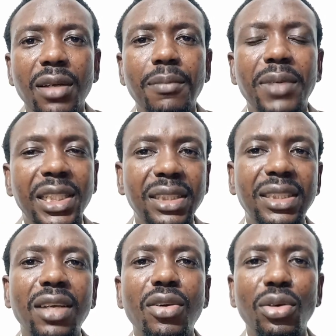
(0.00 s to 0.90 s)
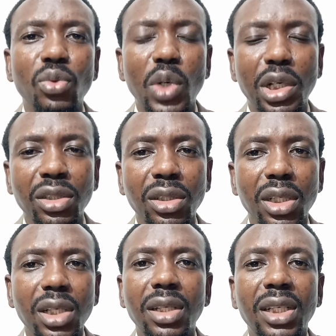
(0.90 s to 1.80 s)
but the second one,
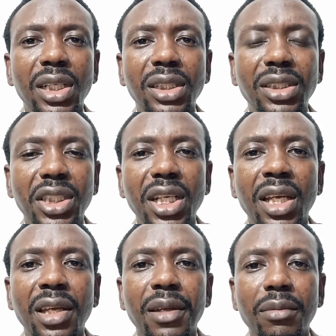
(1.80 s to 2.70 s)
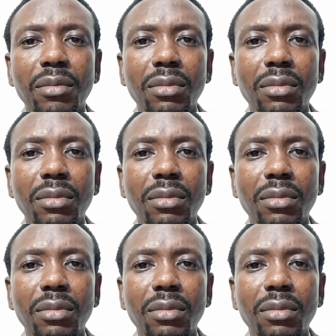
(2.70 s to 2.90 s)
she